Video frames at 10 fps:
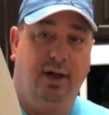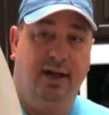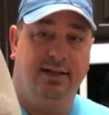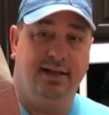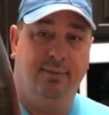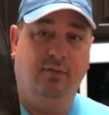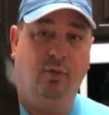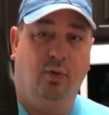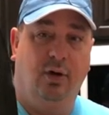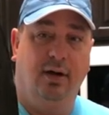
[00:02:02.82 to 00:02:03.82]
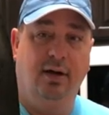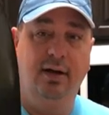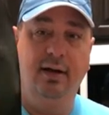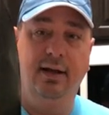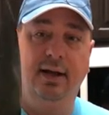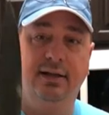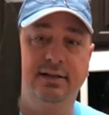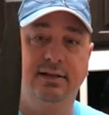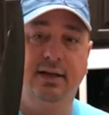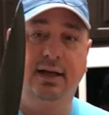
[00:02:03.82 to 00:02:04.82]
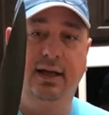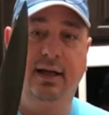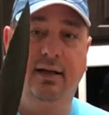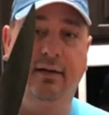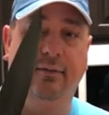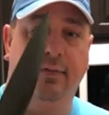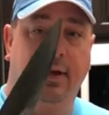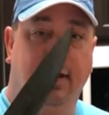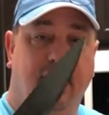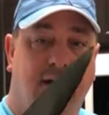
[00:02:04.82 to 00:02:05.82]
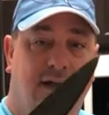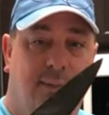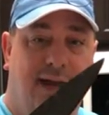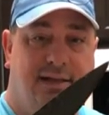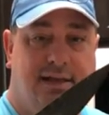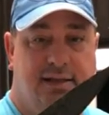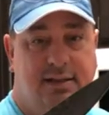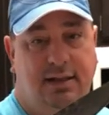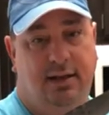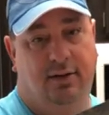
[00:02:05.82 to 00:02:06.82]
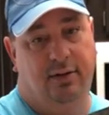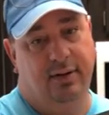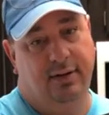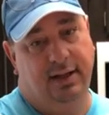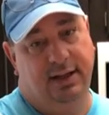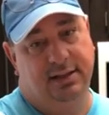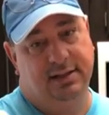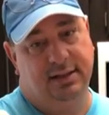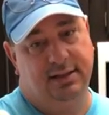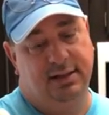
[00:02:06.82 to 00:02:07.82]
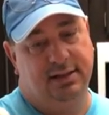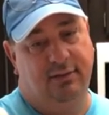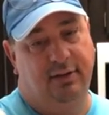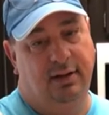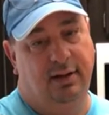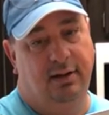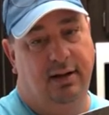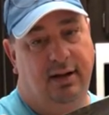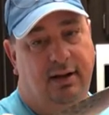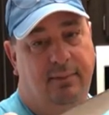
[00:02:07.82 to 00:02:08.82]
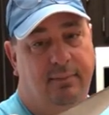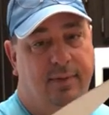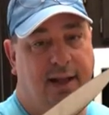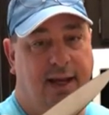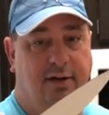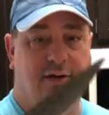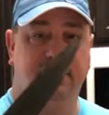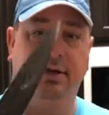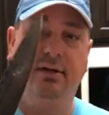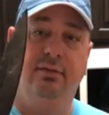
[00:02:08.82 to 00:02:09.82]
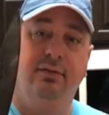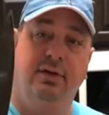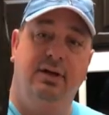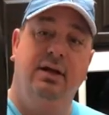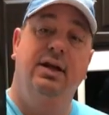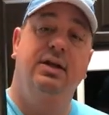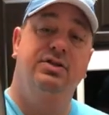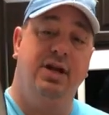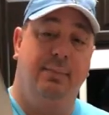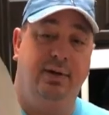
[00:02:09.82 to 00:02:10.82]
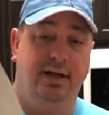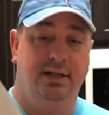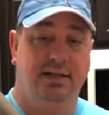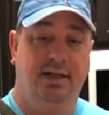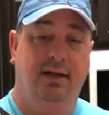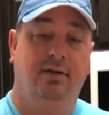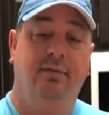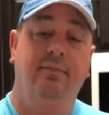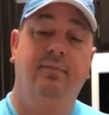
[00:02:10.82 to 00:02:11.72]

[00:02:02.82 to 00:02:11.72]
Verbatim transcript: way except for it's the uh, Damascus steel. I think it's 67 um, layers of Japanese steel.